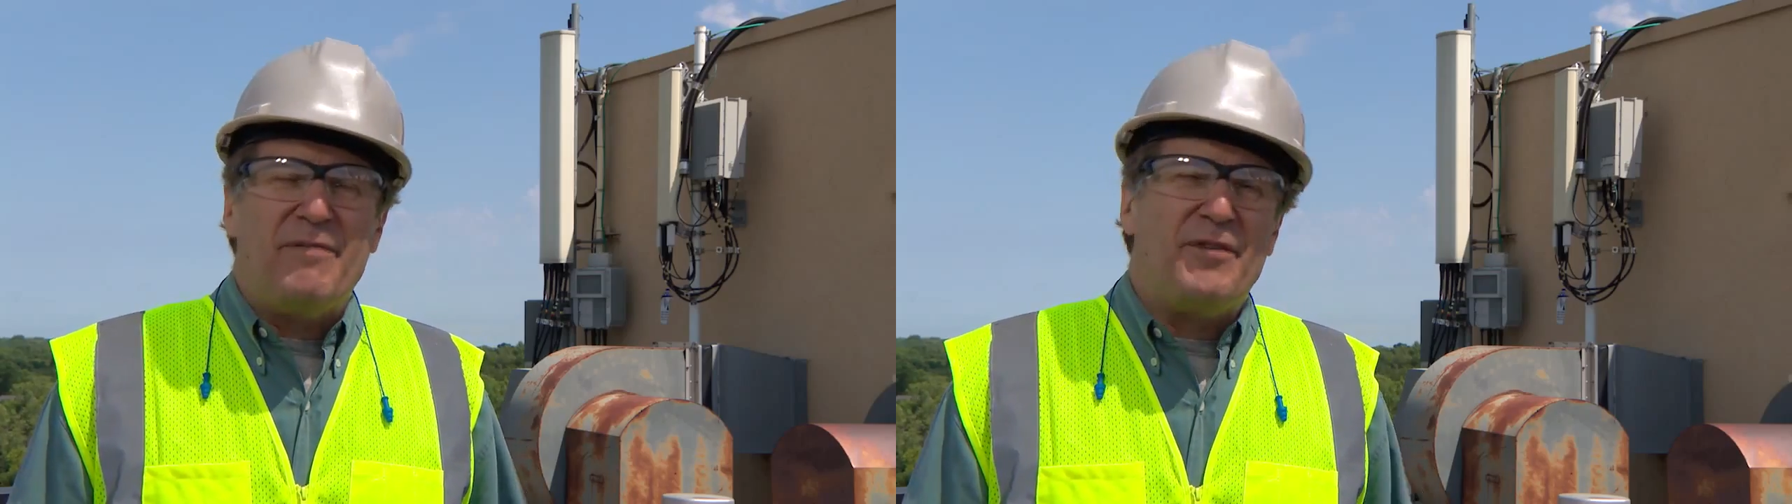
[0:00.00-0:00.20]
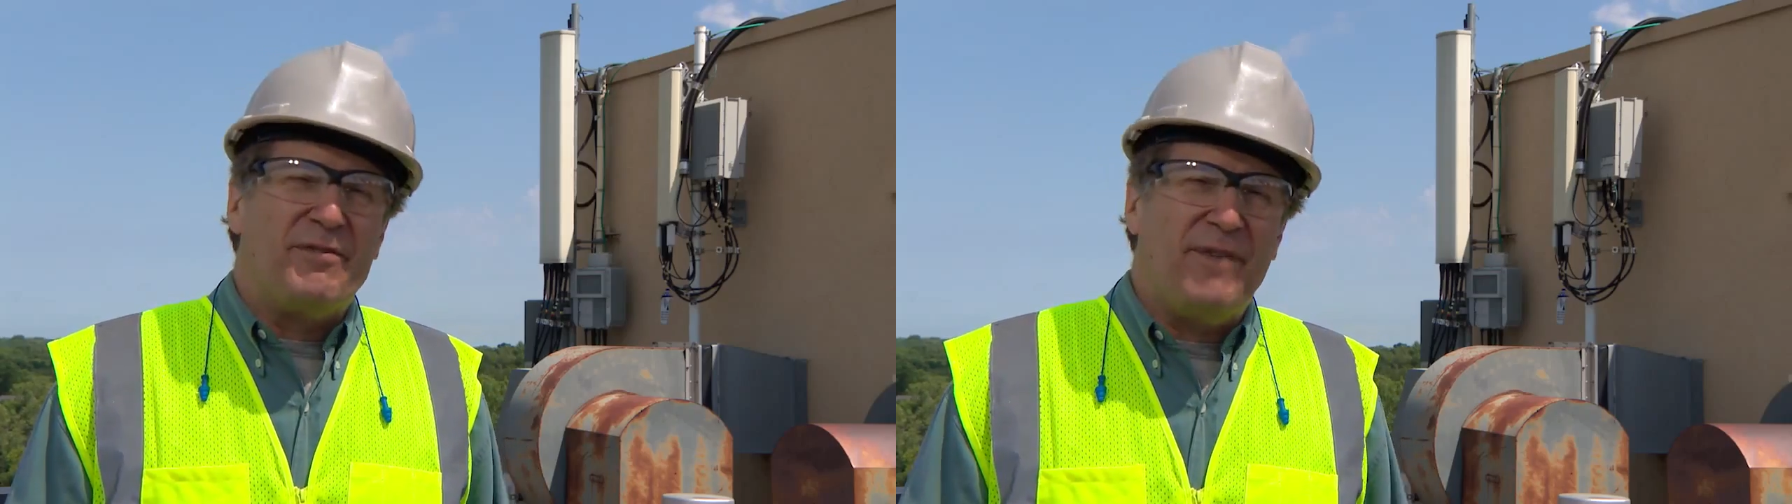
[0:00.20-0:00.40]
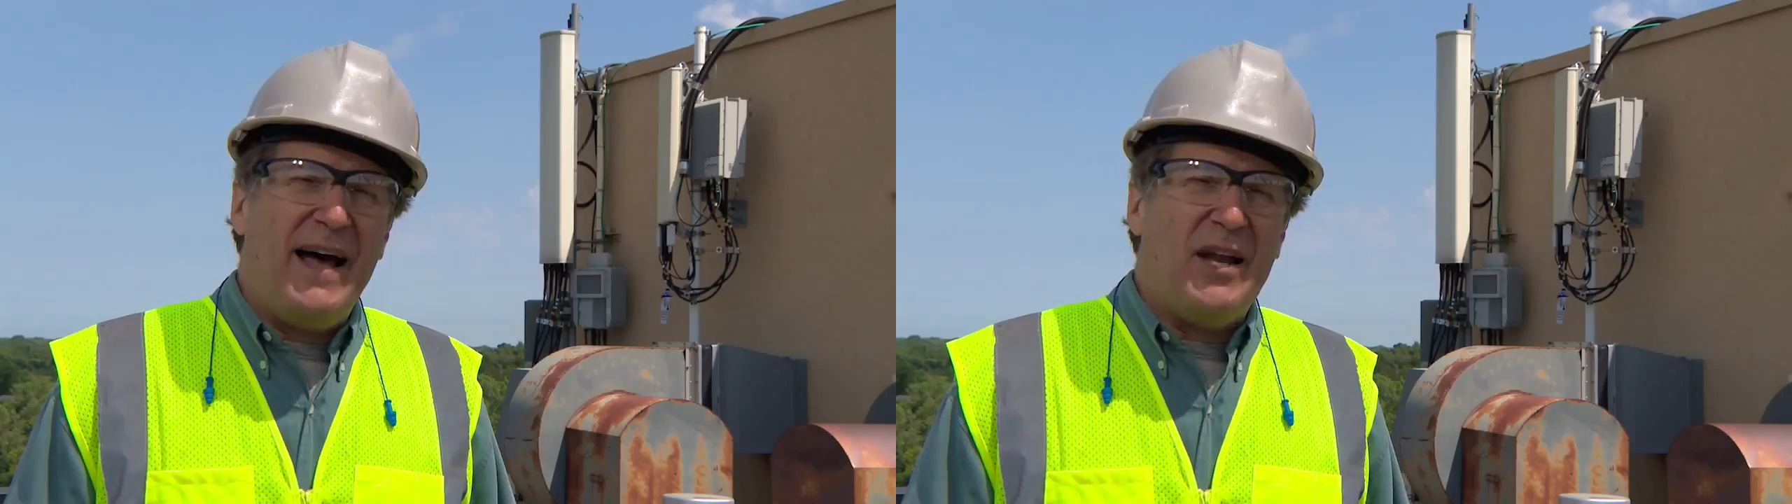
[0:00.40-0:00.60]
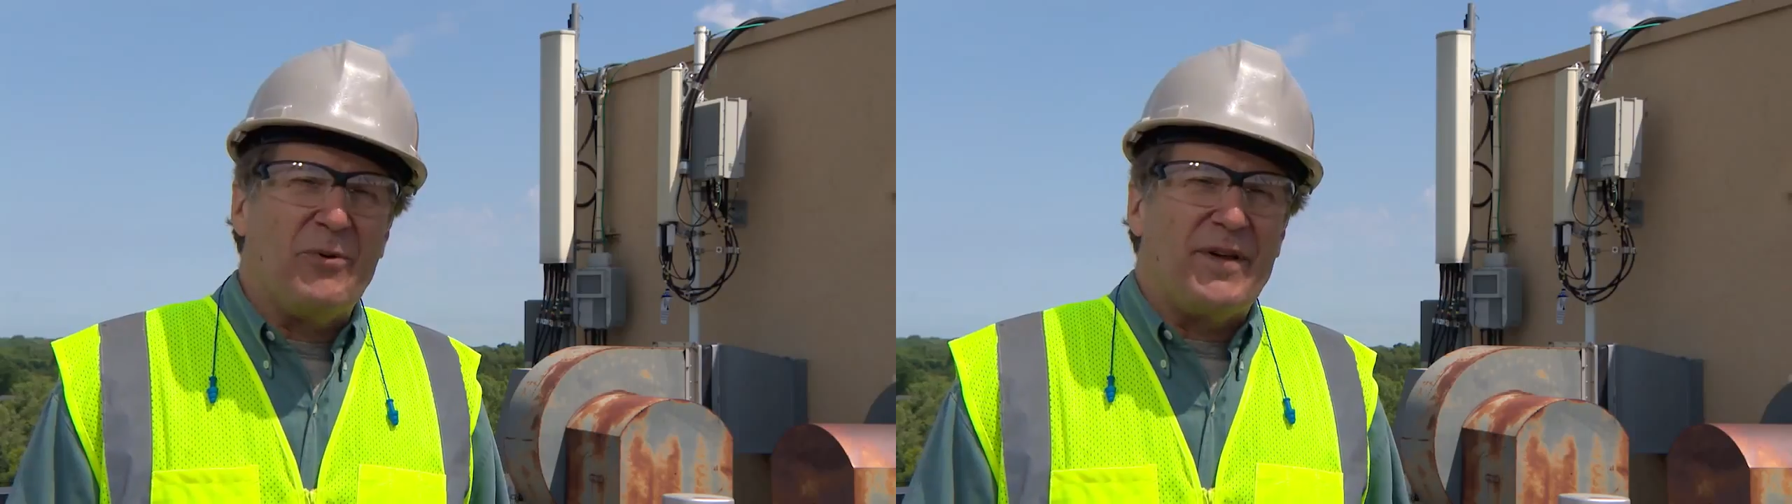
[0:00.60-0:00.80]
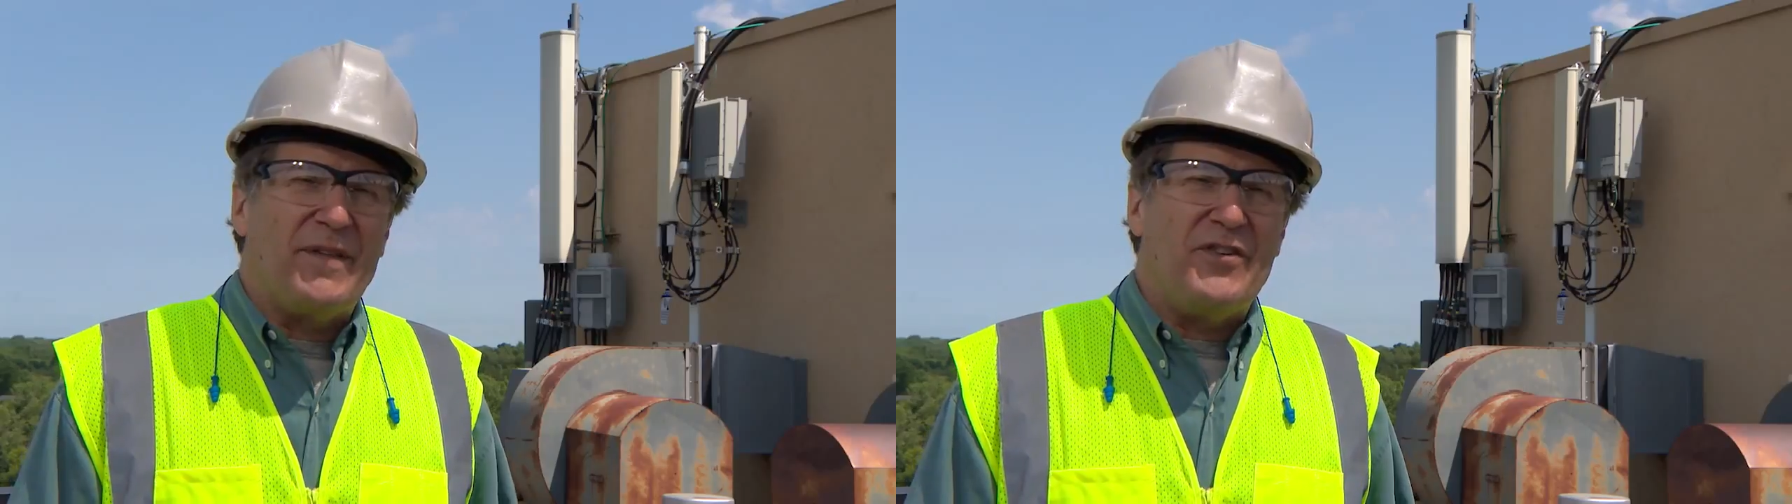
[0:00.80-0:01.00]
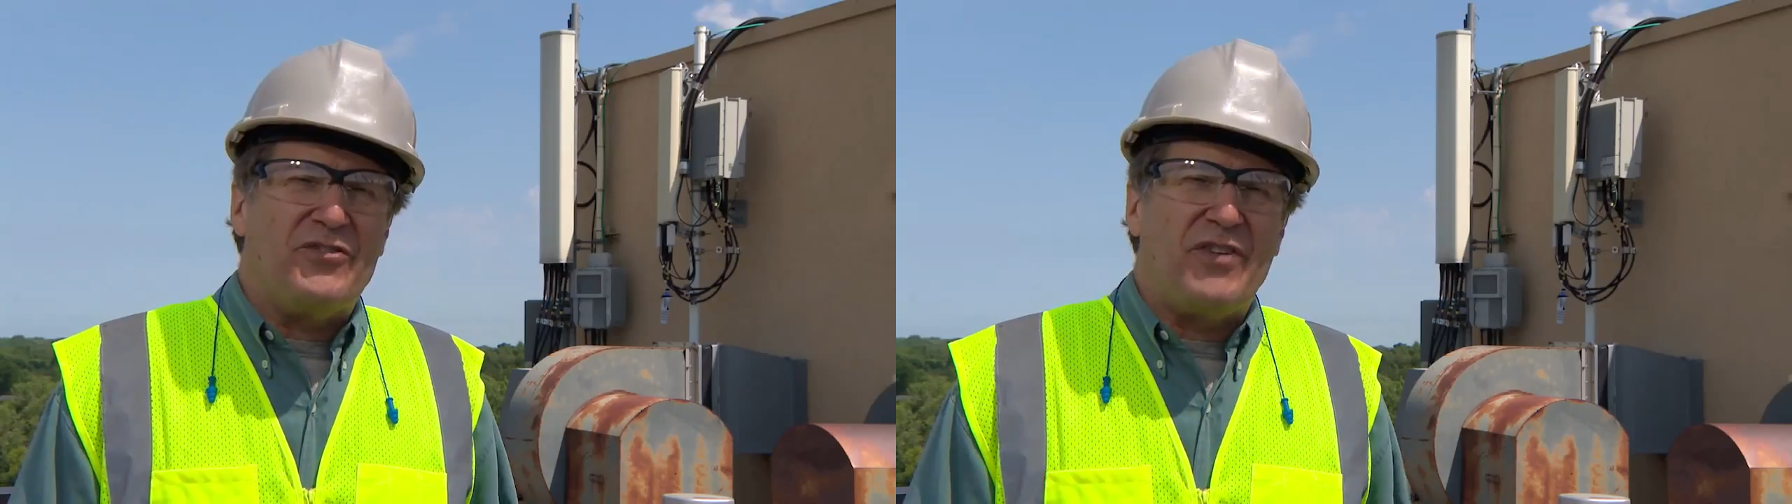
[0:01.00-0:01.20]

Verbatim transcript: if you're following these